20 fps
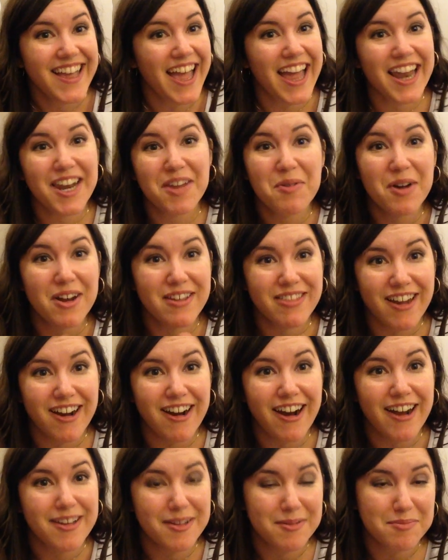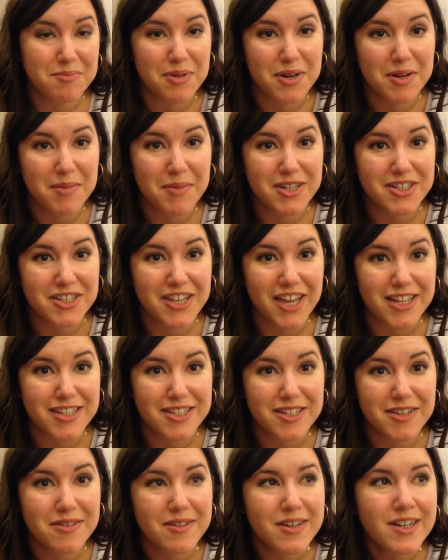Anywhere there I can pretty much get
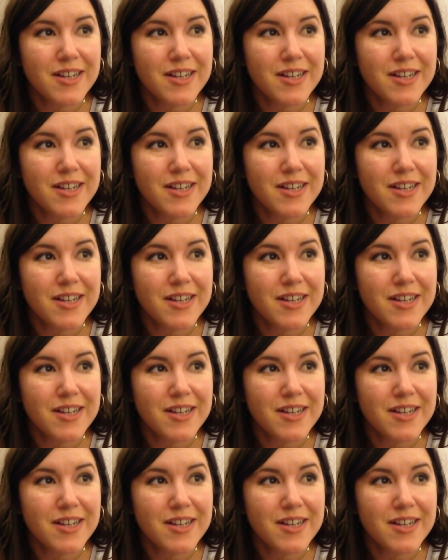to.